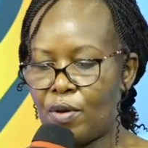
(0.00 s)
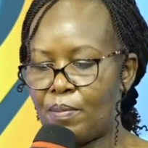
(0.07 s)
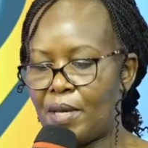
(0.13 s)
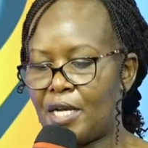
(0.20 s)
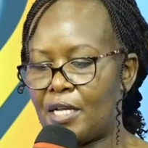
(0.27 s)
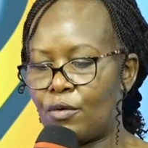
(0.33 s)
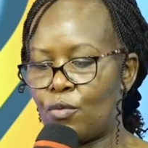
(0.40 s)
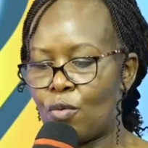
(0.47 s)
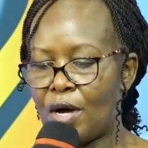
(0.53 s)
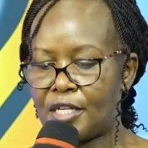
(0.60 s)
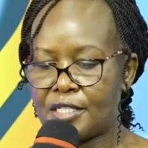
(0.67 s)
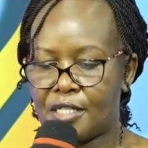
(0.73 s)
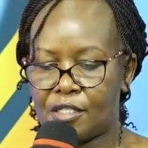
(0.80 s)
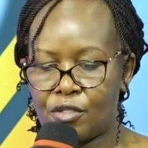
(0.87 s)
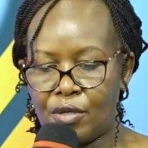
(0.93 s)
women who are
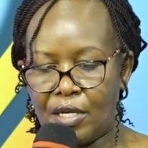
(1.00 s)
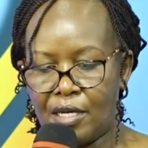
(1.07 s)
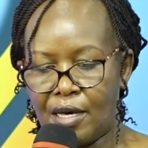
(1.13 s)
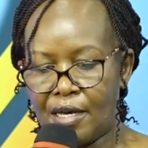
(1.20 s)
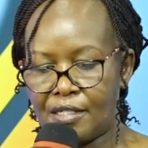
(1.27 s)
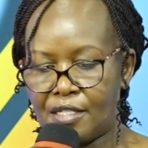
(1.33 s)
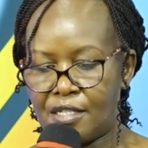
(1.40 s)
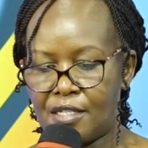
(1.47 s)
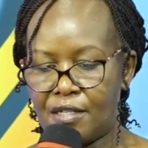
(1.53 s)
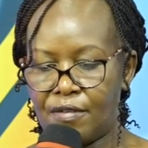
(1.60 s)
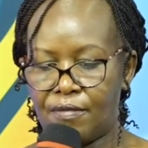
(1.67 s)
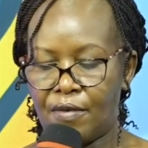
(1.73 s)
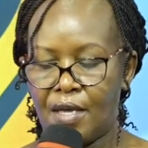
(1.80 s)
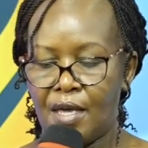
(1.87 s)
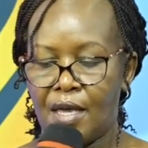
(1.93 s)
sexually active,